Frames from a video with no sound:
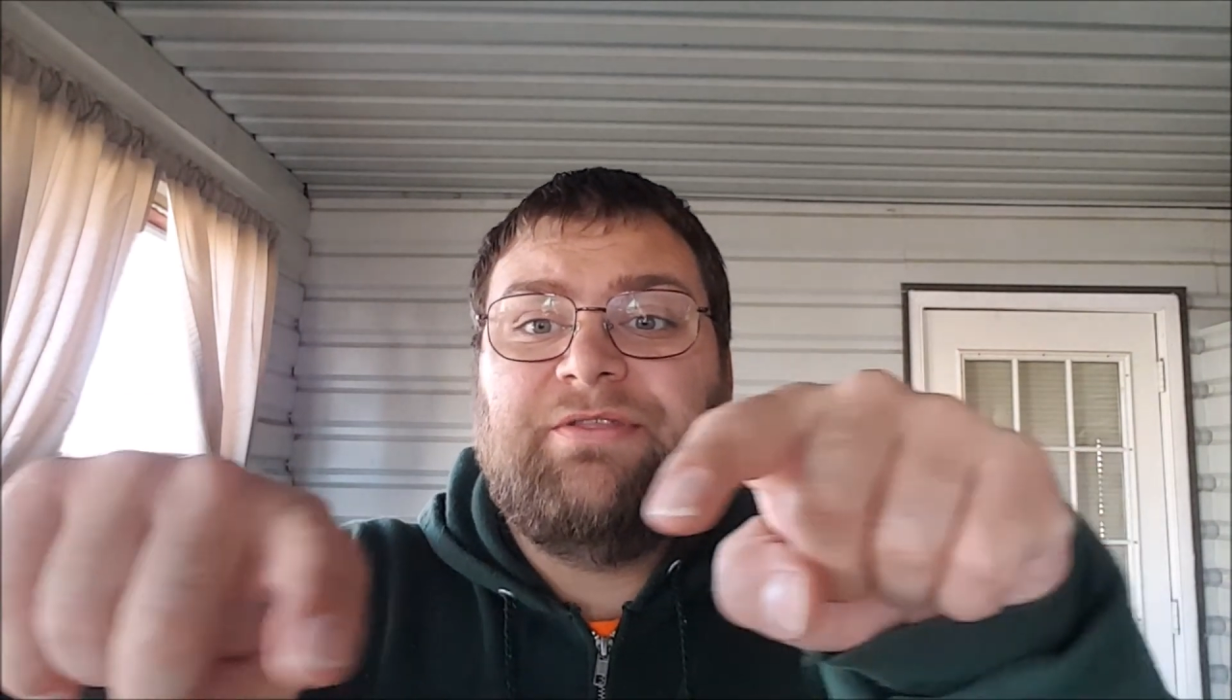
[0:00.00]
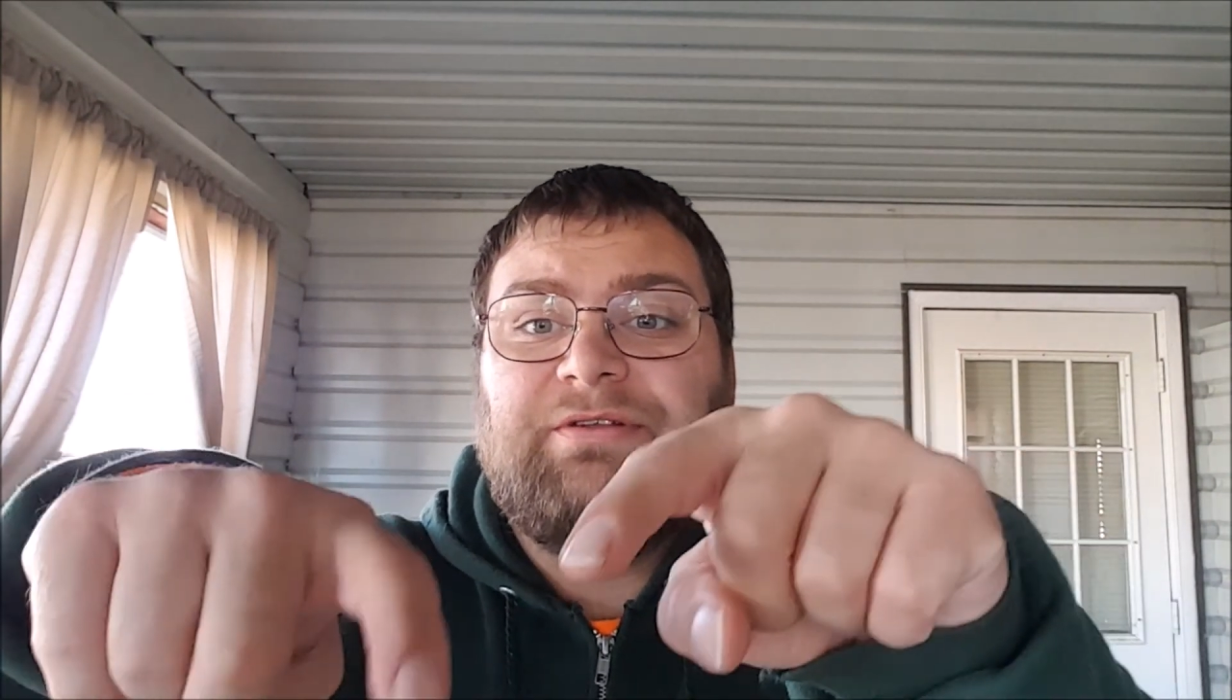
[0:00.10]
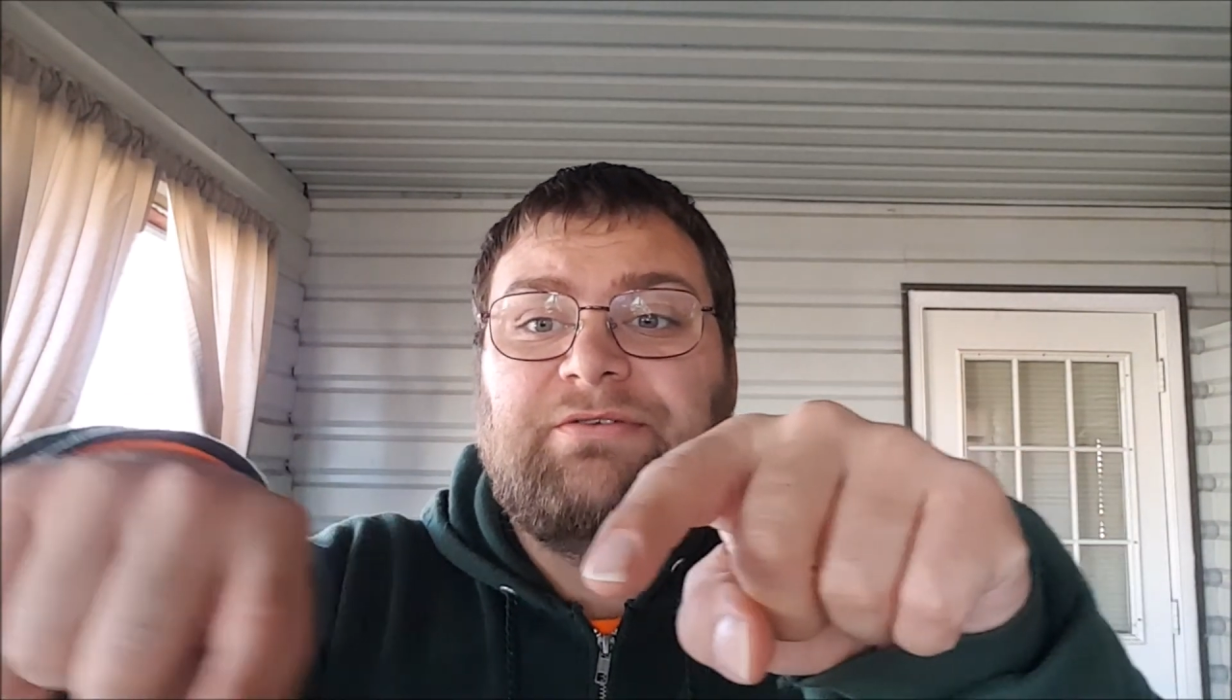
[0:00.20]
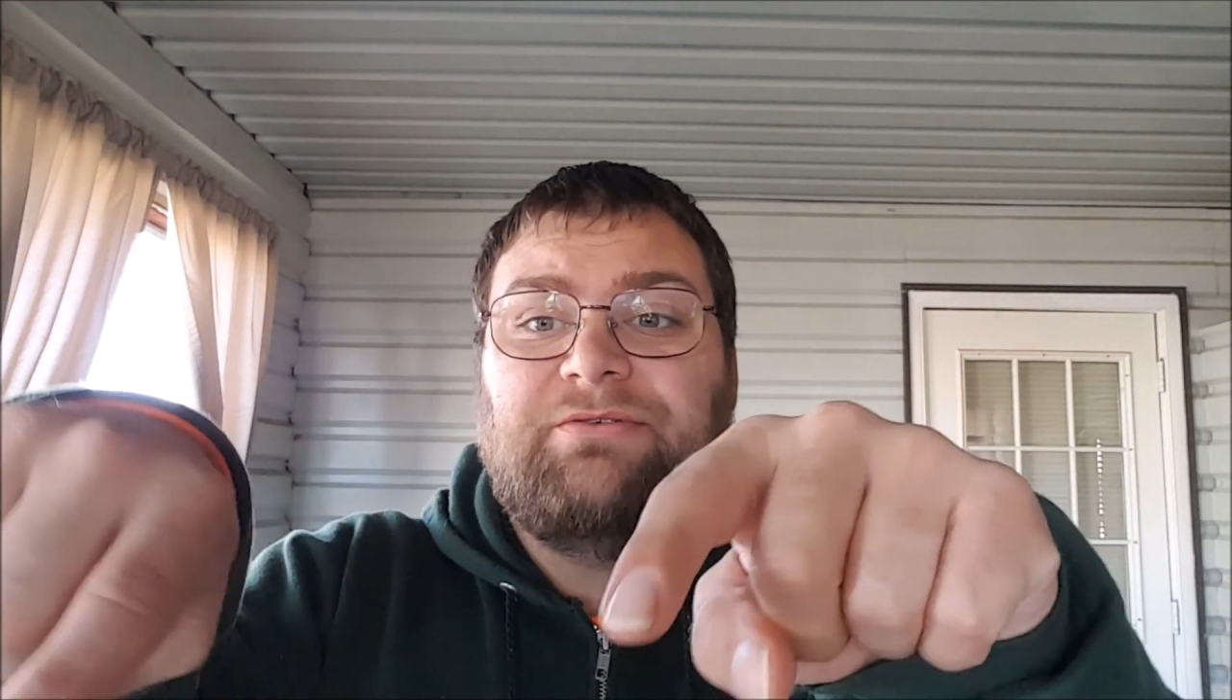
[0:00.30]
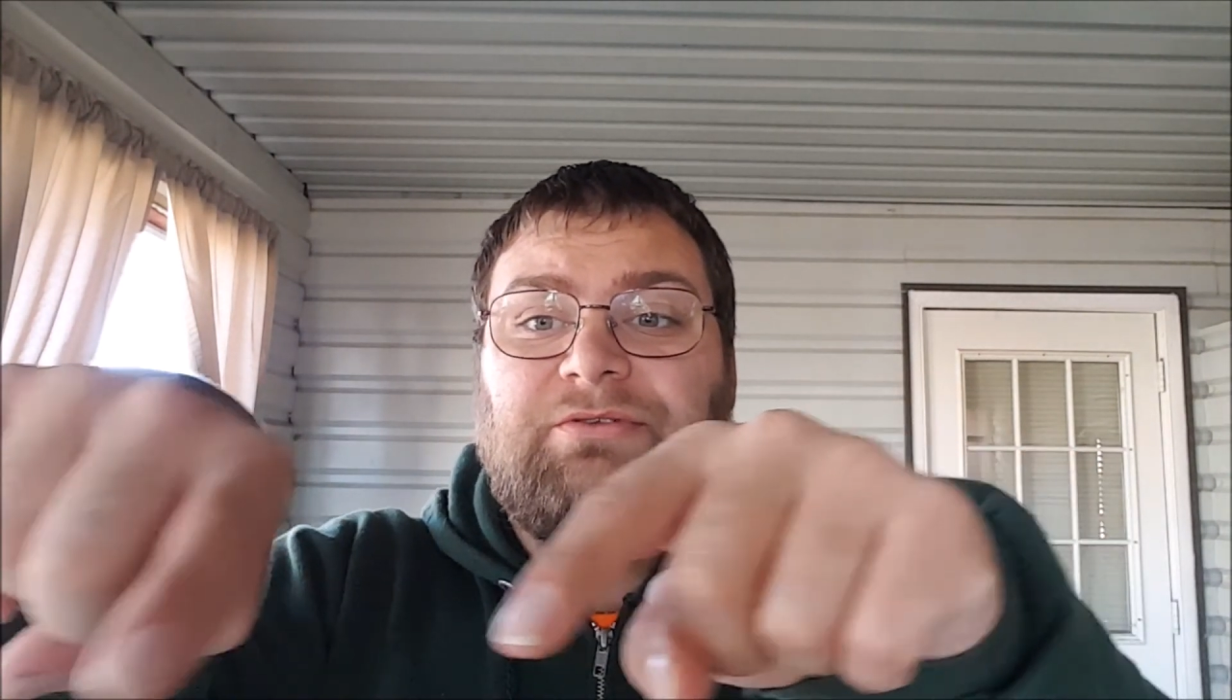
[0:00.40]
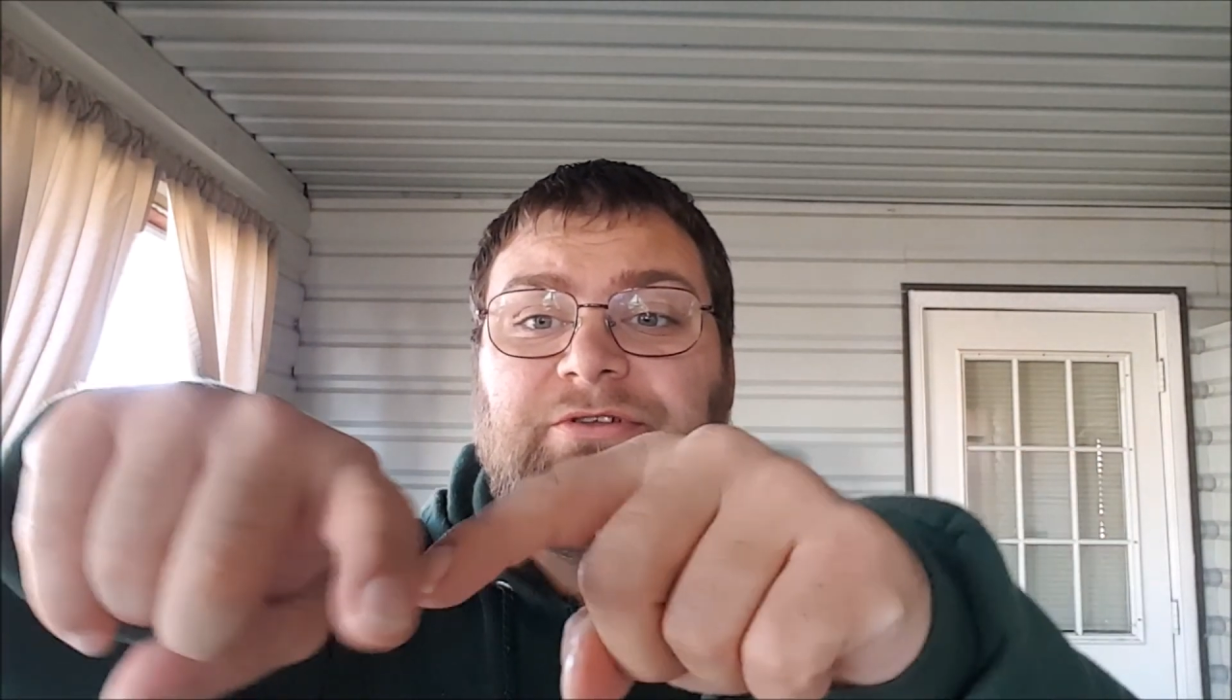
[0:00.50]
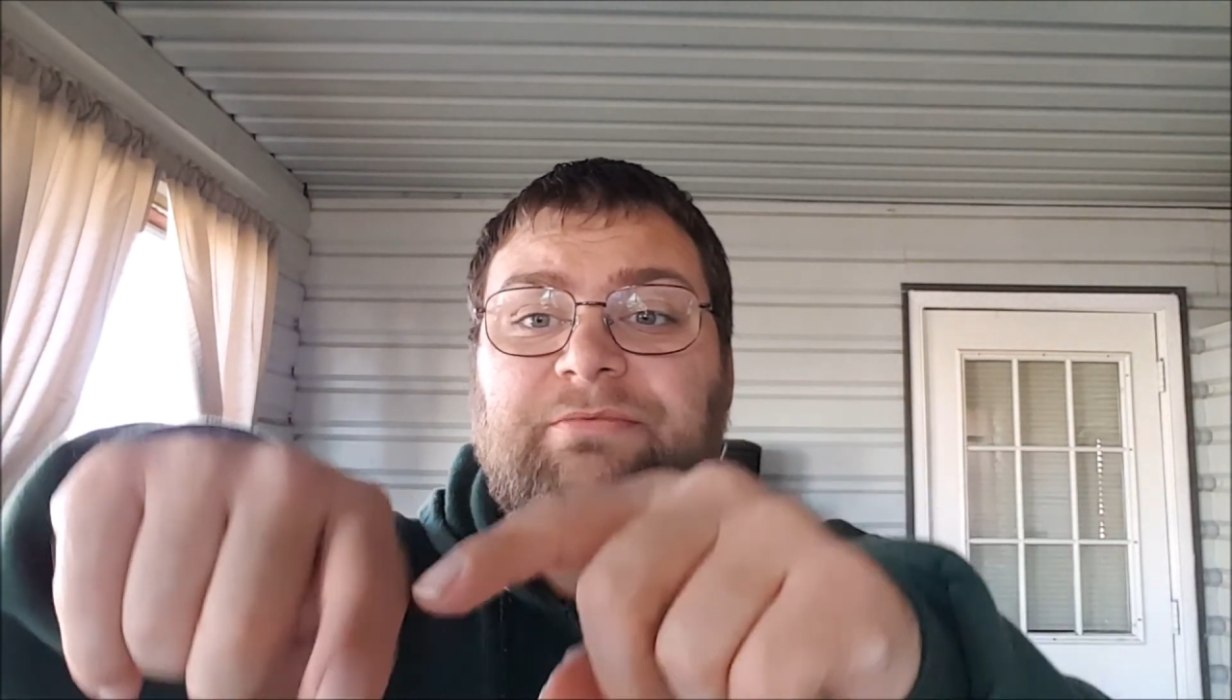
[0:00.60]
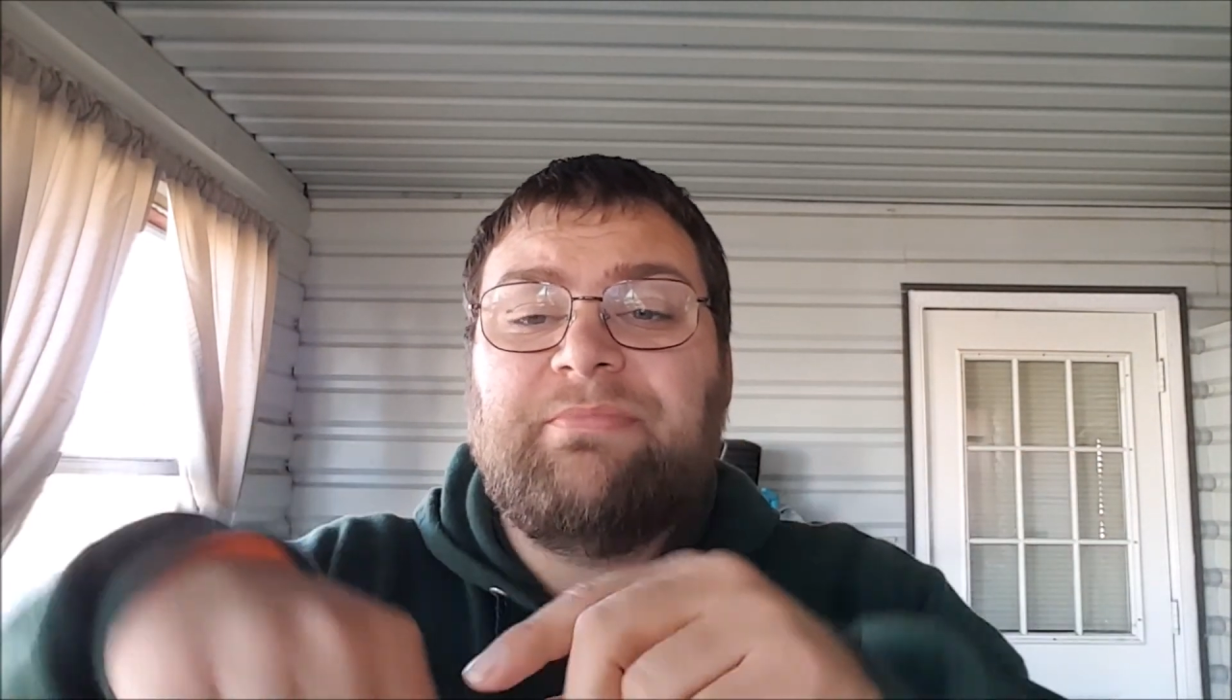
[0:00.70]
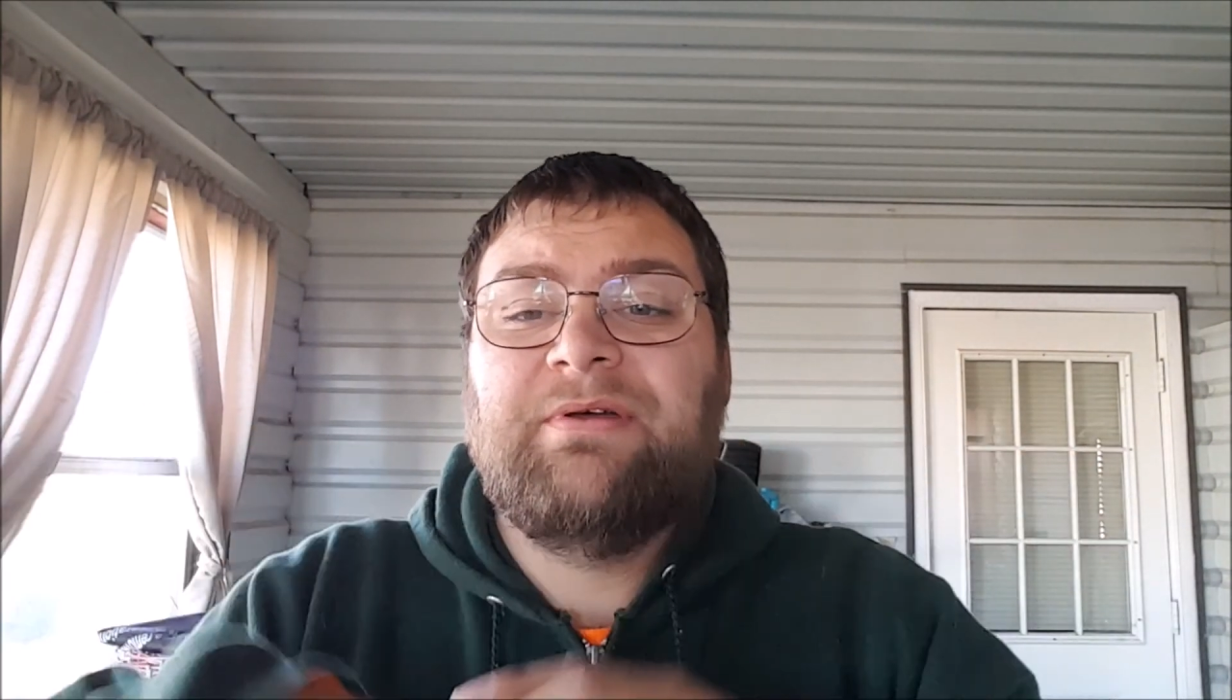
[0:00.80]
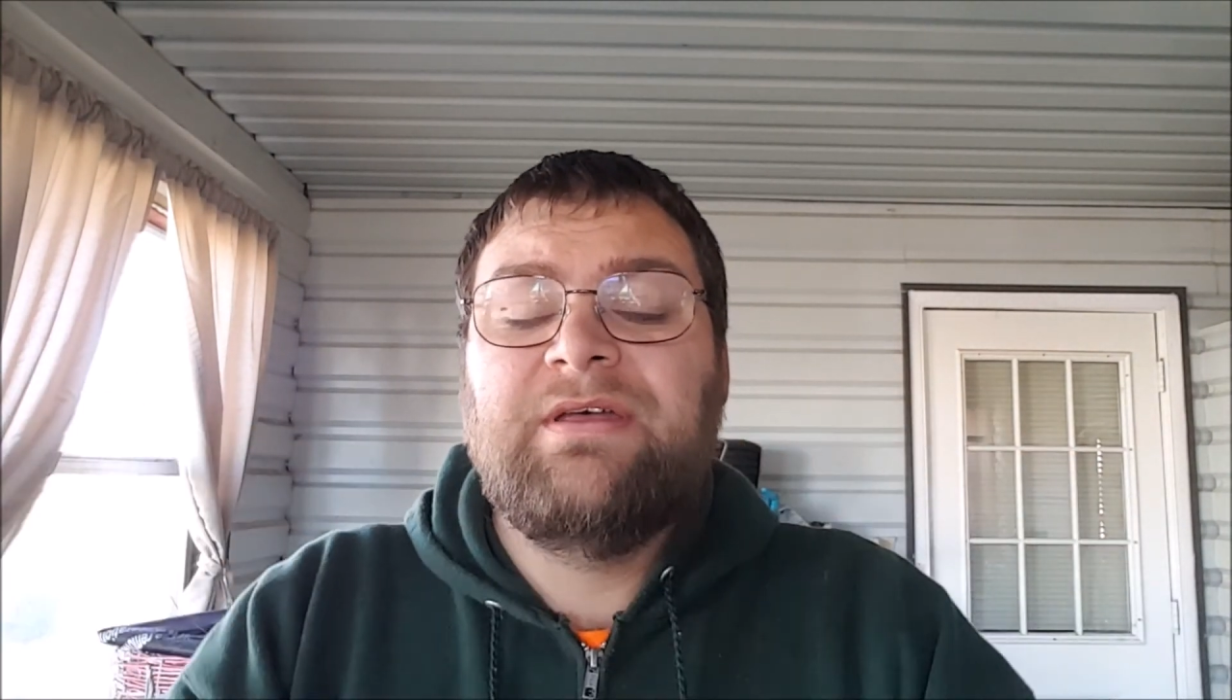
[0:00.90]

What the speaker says: the little lip